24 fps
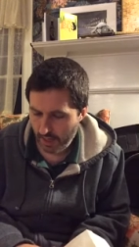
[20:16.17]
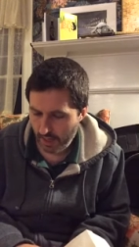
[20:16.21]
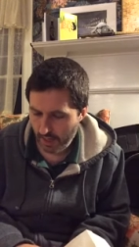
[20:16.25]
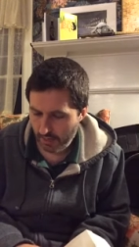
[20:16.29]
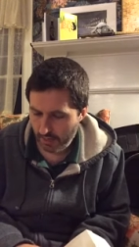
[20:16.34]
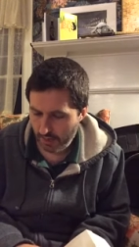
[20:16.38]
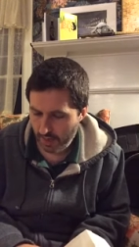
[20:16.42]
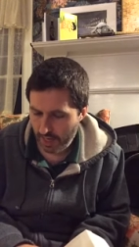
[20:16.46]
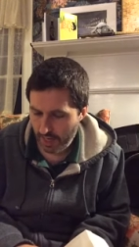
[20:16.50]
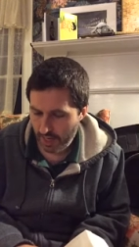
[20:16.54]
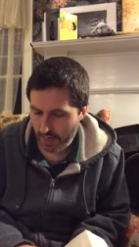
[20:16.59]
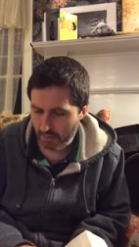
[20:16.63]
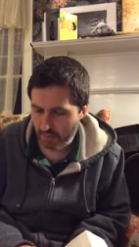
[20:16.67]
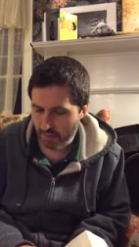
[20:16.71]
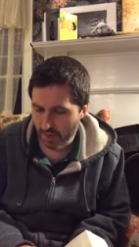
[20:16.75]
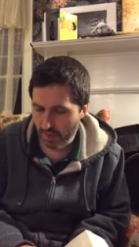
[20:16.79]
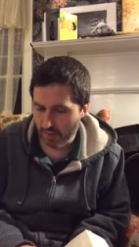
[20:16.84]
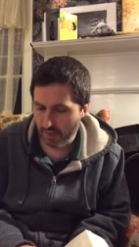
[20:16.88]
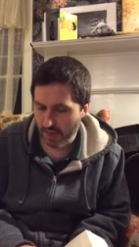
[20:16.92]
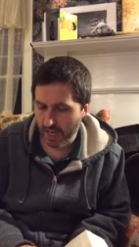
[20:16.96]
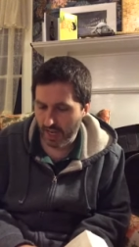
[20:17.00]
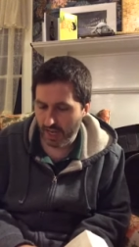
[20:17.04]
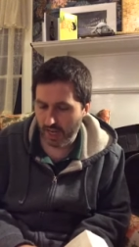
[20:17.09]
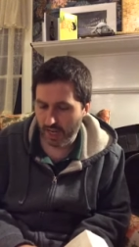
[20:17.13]
If he hadn't been
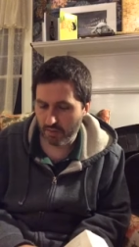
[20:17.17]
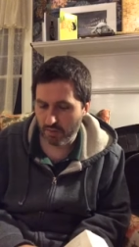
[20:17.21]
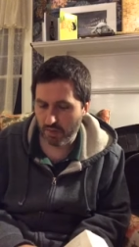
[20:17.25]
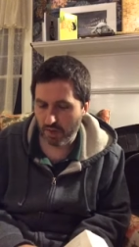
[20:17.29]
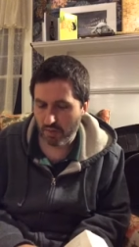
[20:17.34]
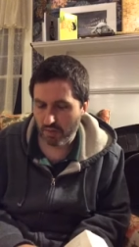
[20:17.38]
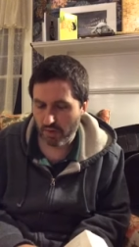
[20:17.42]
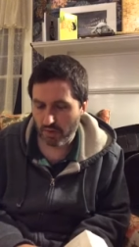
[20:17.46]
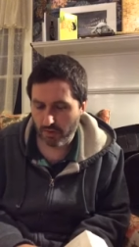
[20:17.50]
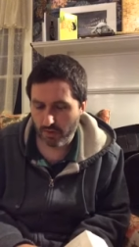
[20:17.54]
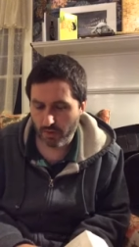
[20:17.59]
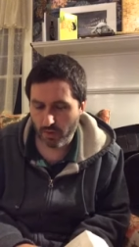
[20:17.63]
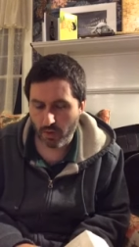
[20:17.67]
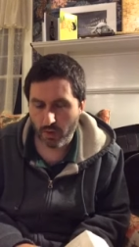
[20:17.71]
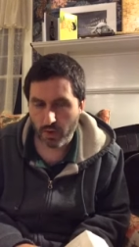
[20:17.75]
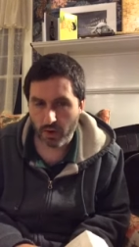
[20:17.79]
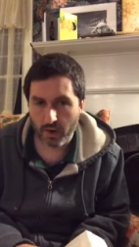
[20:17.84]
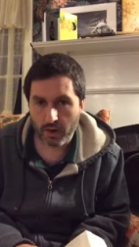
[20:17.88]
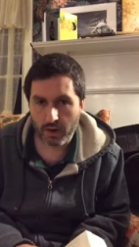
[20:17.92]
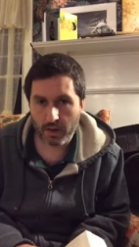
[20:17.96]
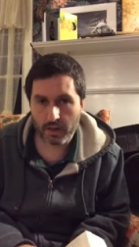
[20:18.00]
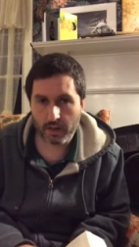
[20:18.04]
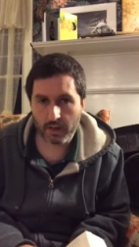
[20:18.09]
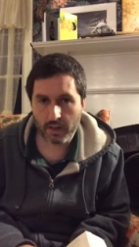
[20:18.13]
my enemy
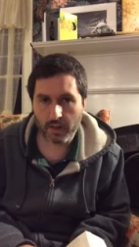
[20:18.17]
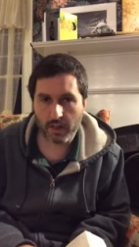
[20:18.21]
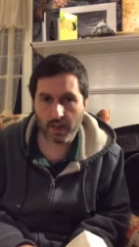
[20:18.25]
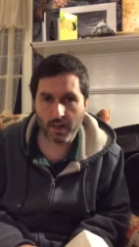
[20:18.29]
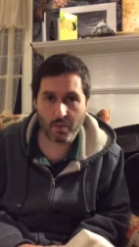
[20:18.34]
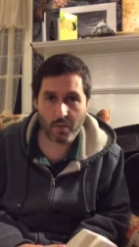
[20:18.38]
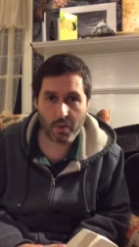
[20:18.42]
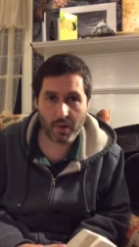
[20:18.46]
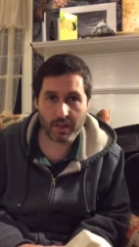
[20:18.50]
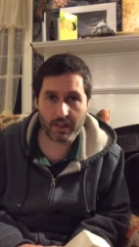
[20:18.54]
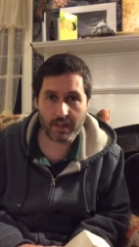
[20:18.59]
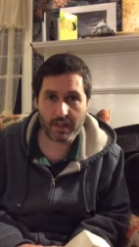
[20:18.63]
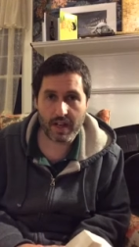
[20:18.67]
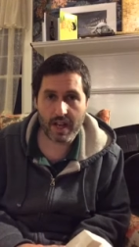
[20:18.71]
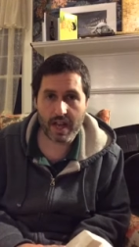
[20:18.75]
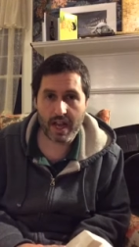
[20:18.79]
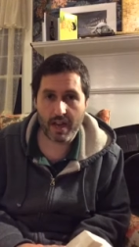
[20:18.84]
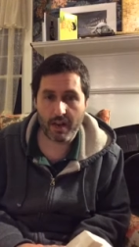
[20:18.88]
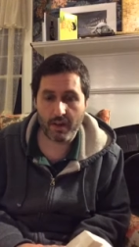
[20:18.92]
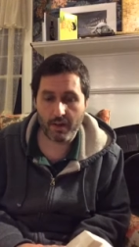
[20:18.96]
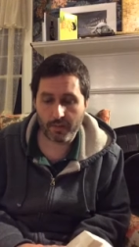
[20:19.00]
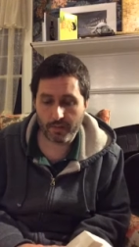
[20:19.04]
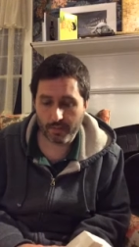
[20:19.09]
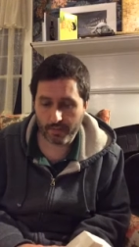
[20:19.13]
before, he was
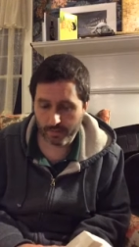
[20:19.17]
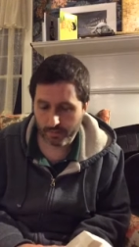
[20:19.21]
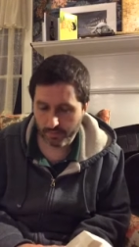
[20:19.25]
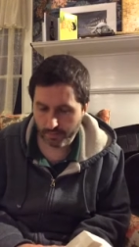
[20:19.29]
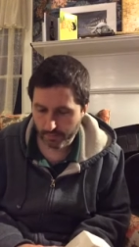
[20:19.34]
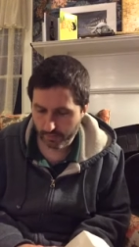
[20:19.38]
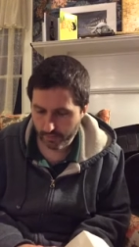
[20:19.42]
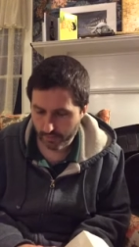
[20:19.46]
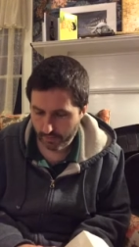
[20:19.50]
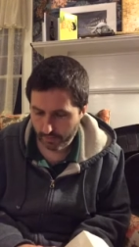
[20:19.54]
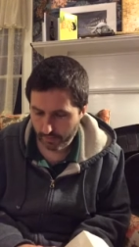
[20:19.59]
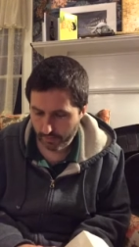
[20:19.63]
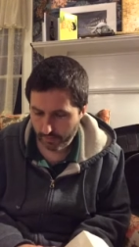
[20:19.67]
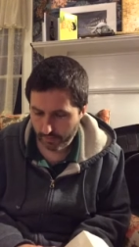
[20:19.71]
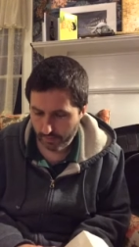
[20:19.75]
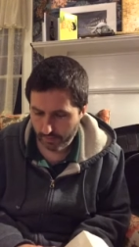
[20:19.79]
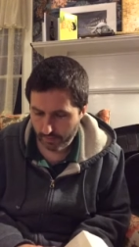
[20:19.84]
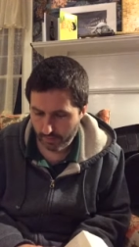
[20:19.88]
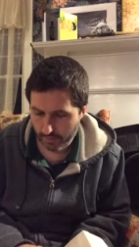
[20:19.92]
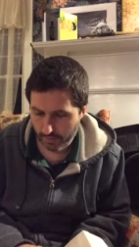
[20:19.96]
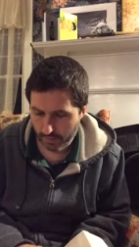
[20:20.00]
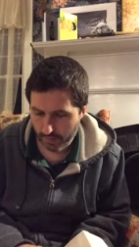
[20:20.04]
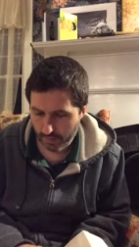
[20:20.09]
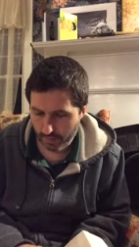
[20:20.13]
now.
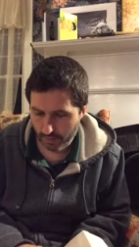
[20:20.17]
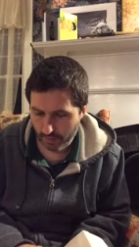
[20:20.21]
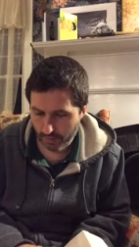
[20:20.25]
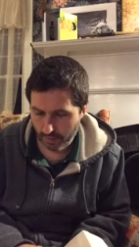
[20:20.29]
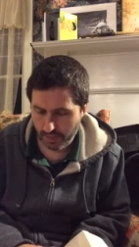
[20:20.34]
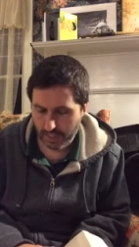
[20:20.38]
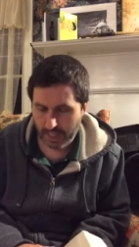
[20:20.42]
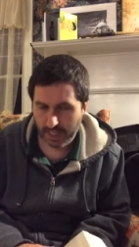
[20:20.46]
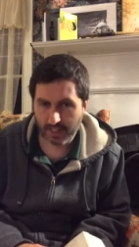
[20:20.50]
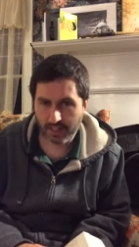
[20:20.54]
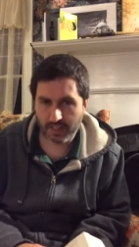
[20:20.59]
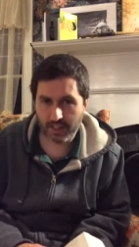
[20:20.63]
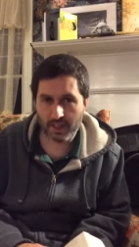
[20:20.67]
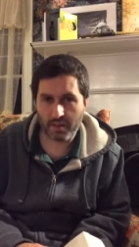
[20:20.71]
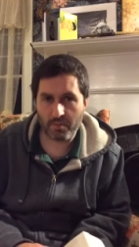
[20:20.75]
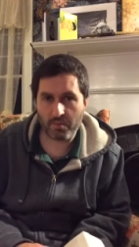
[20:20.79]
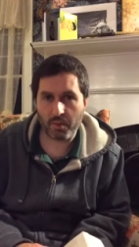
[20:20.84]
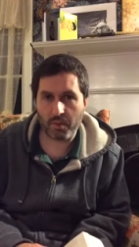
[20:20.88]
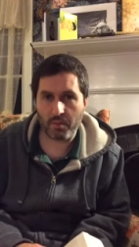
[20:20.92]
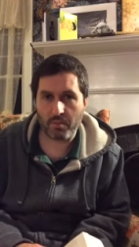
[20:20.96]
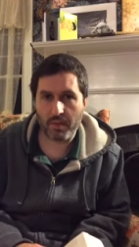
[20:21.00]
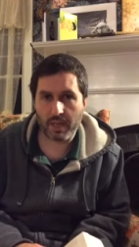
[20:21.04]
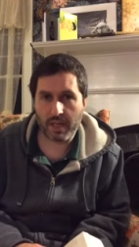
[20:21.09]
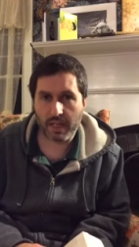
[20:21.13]
What did that
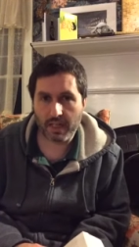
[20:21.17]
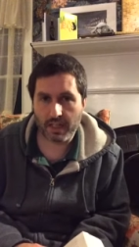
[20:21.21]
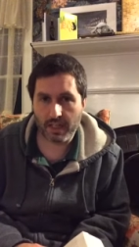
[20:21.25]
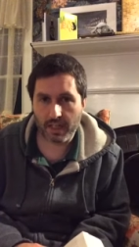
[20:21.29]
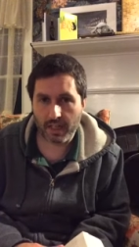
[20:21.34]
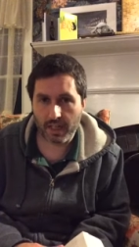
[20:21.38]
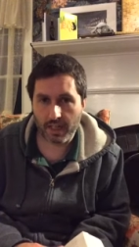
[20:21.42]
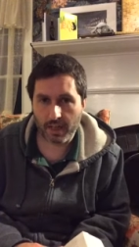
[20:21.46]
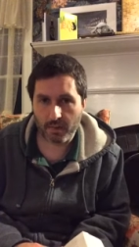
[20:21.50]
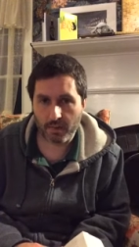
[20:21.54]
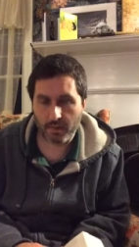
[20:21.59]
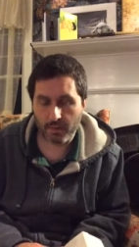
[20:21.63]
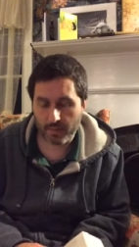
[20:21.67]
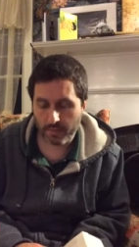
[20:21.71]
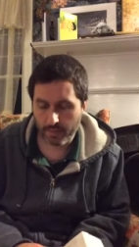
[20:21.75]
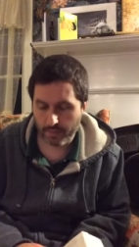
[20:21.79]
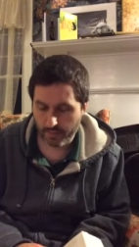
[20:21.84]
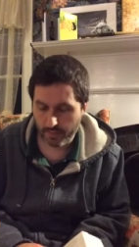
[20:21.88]
symbol mean to him?